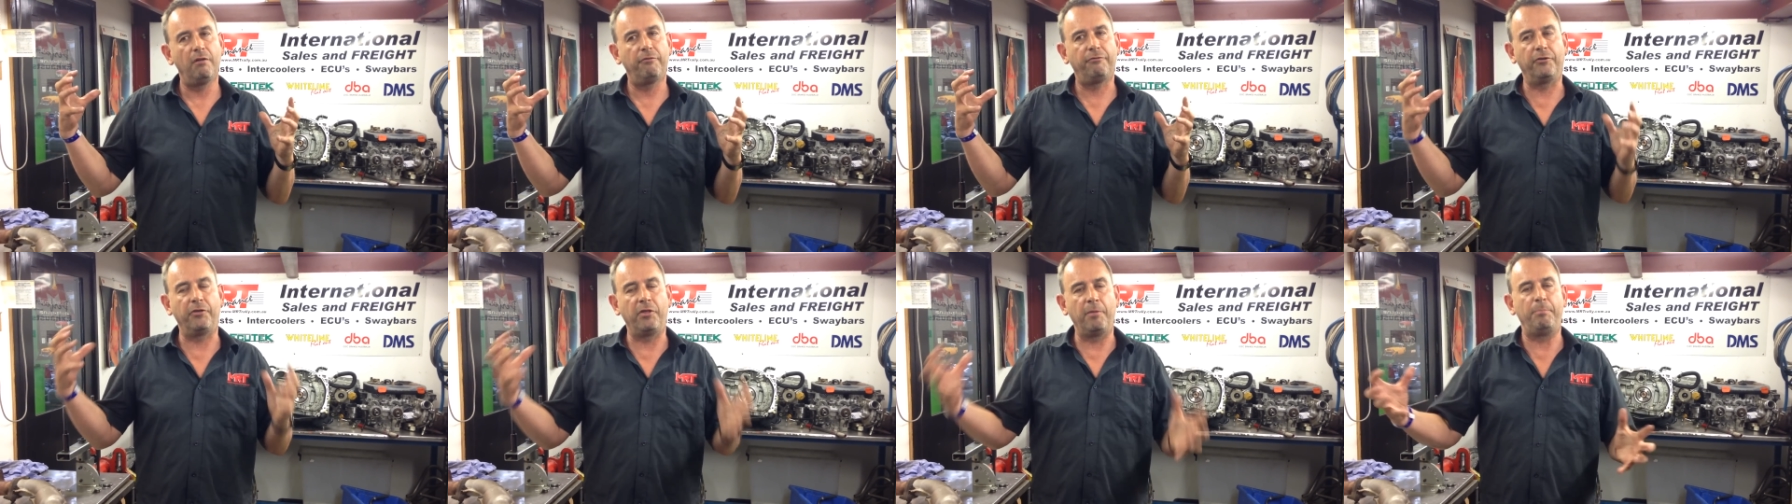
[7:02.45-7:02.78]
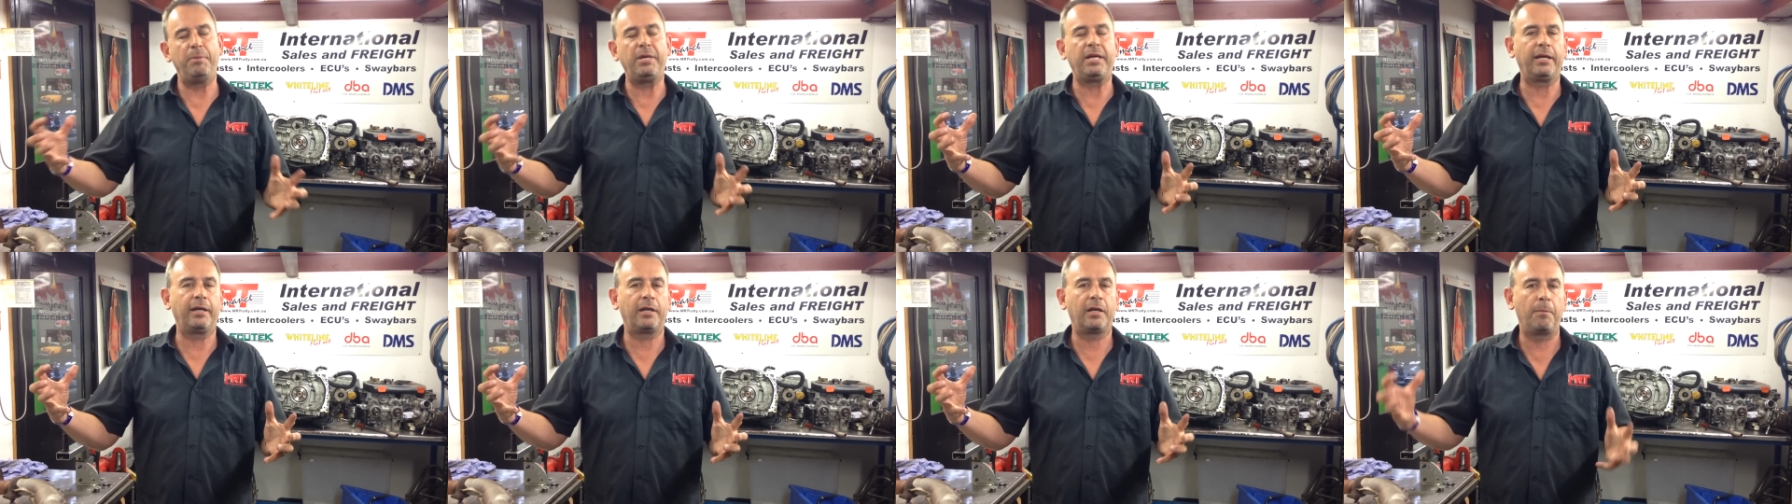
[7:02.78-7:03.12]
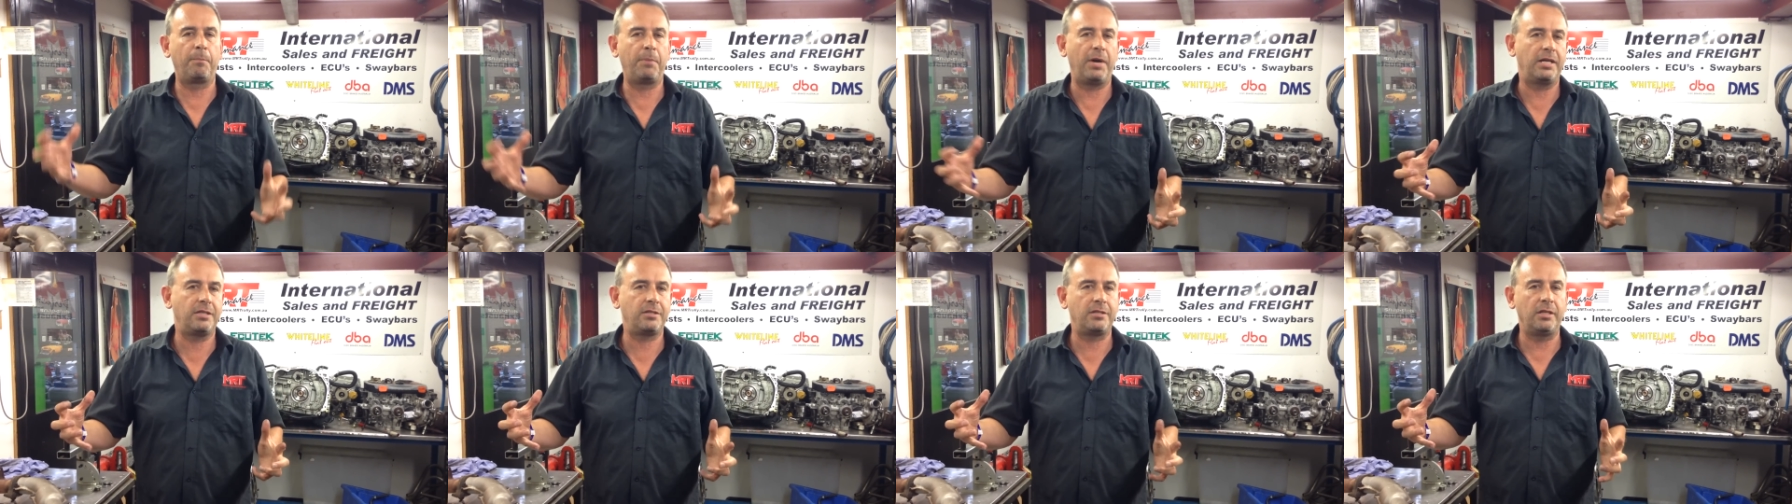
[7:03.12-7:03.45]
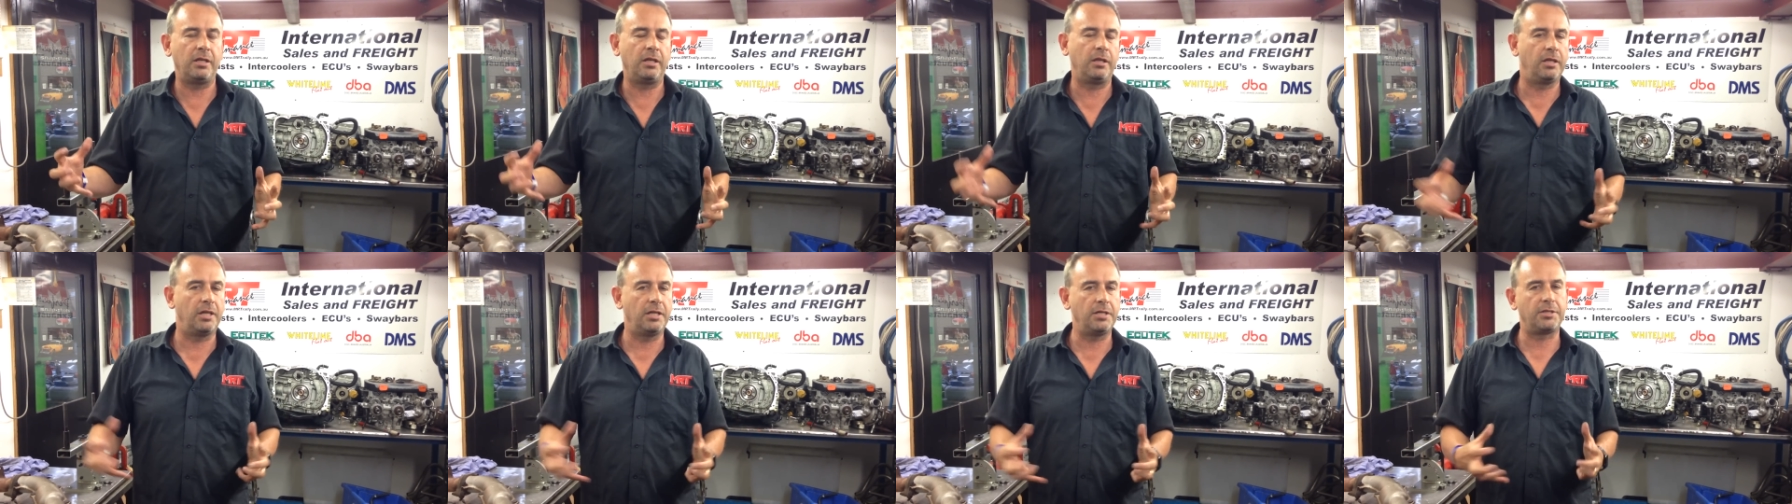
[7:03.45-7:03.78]
for the bigger
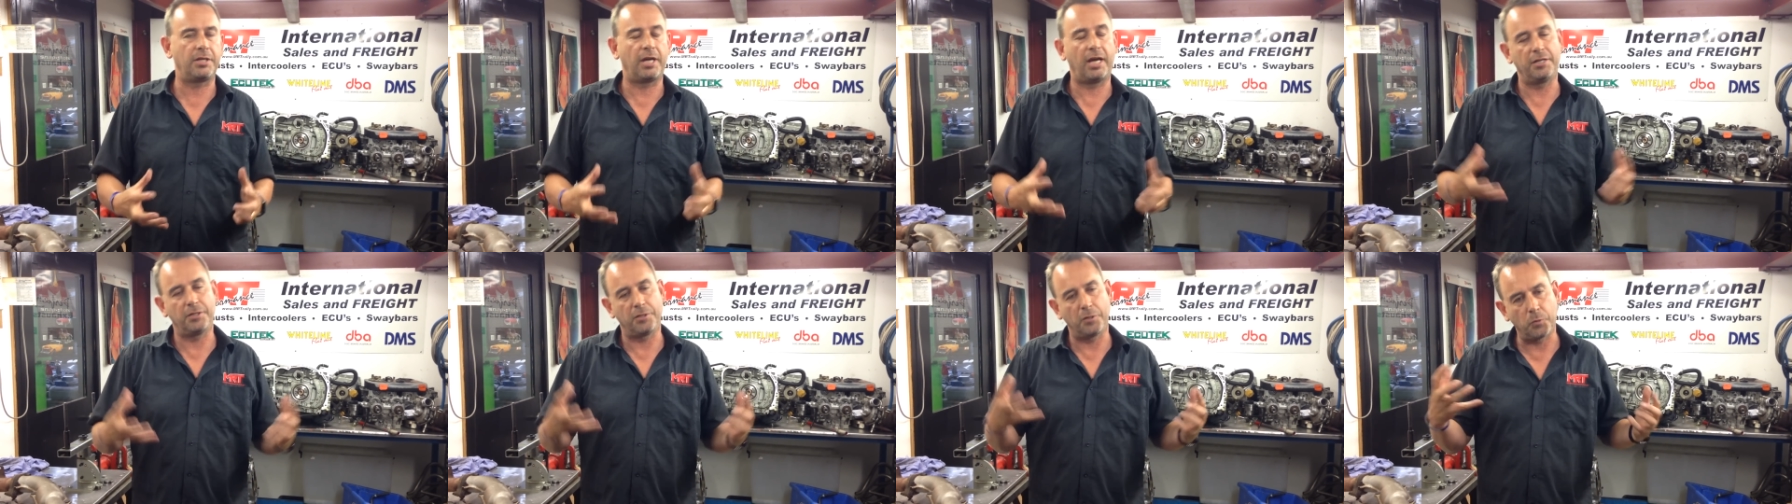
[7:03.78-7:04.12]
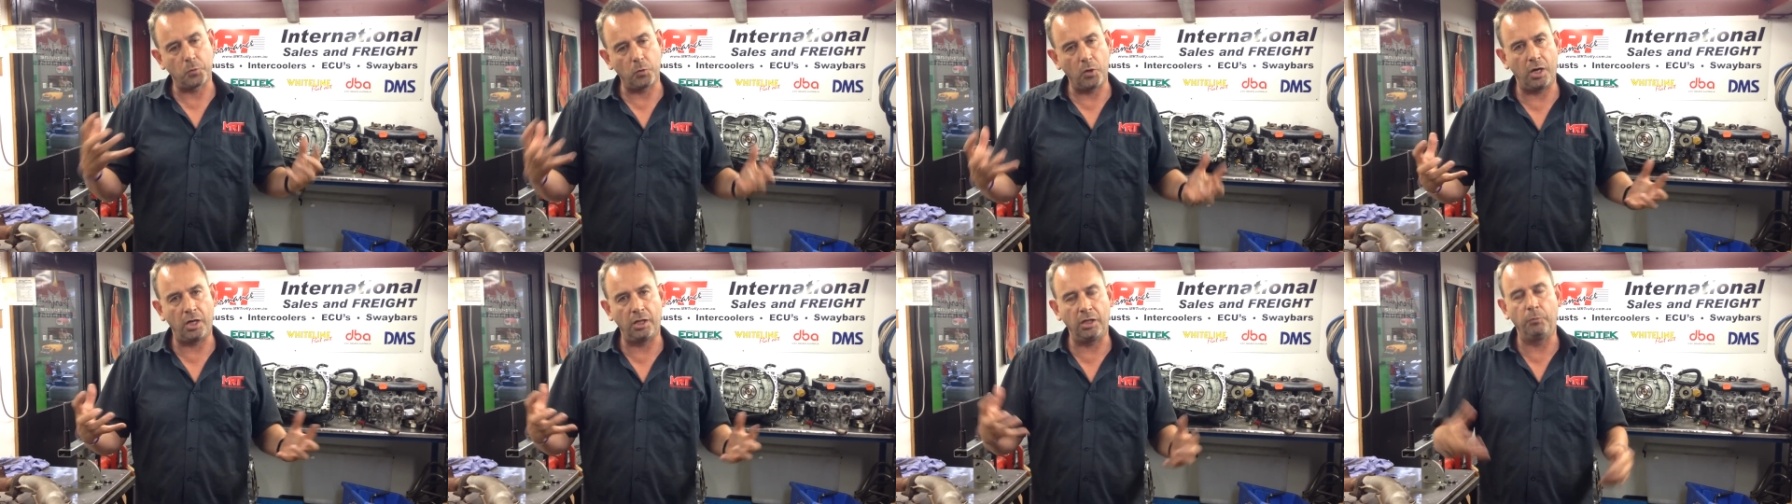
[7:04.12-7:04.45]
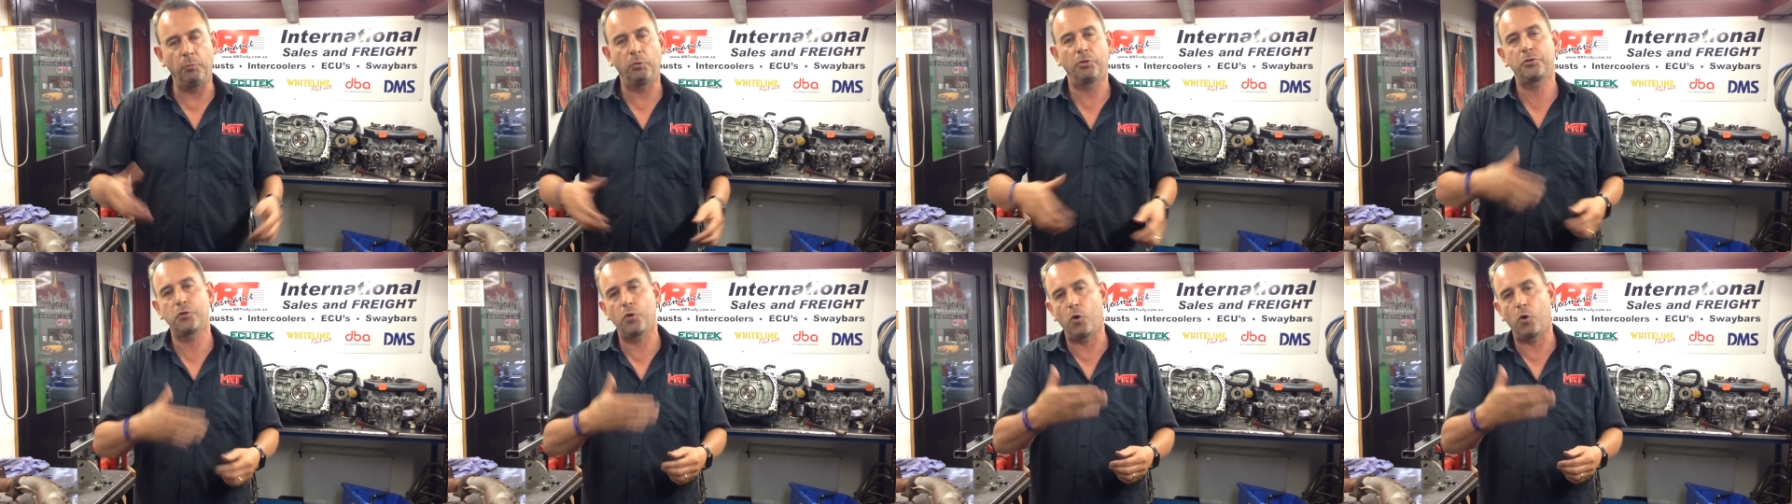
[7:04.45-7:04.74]
capacity these days as well, and we'll